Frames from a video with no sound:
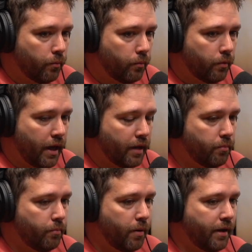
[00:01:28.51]

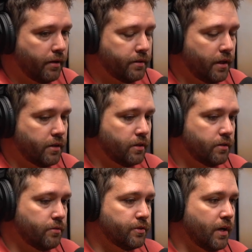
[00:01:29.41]
had paid attention
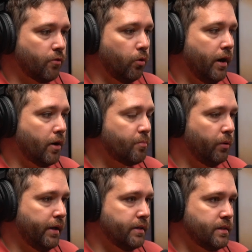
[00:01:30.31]
to several
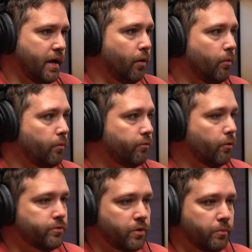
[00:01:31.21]
airplanes that for
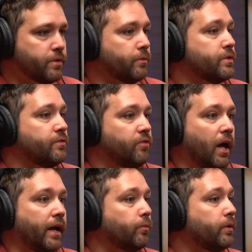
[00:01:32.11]
some reason were just
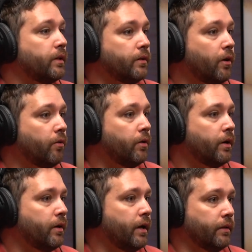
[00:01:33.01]
flying really low
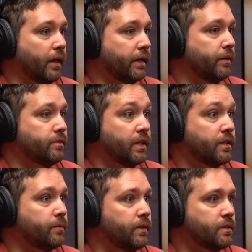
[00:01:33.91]
in like a
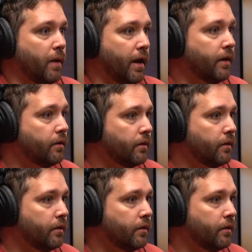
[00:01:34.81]
6-week span.